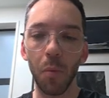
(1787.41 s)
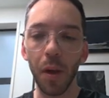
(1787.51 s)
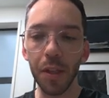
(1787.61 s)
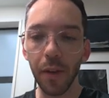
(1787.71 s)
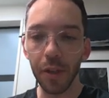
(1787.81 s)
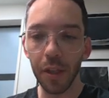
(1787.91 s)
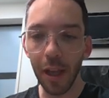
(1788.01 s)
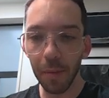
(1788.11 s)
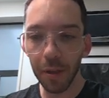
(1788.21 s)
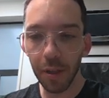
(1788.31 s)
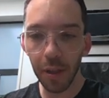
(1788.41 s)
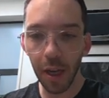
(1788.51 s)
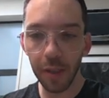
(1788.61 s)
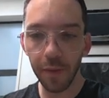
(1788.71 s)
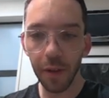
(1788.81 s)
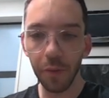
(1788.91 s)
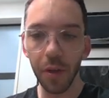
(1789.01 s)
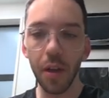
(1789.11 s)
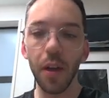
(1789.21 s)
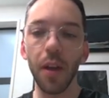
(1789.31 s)
Once I've established this ice field,
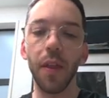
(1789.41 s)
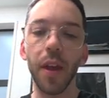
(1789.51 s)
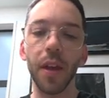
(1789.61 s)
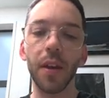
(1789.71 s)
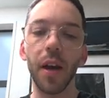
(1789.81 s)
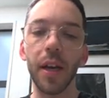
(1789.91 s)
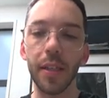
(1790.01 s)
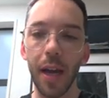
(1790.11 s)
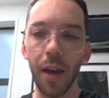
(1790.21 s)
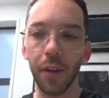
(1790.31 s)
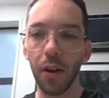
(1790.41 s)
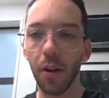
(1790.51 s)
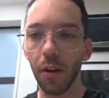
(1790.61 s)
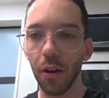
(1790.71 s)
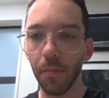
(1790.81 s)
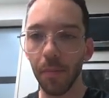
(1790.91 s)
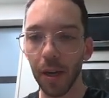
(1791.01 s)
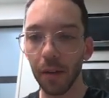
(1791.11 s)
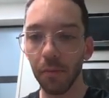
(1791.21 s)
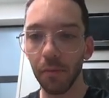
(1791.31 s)
then I start the clock on
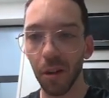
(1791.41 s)
my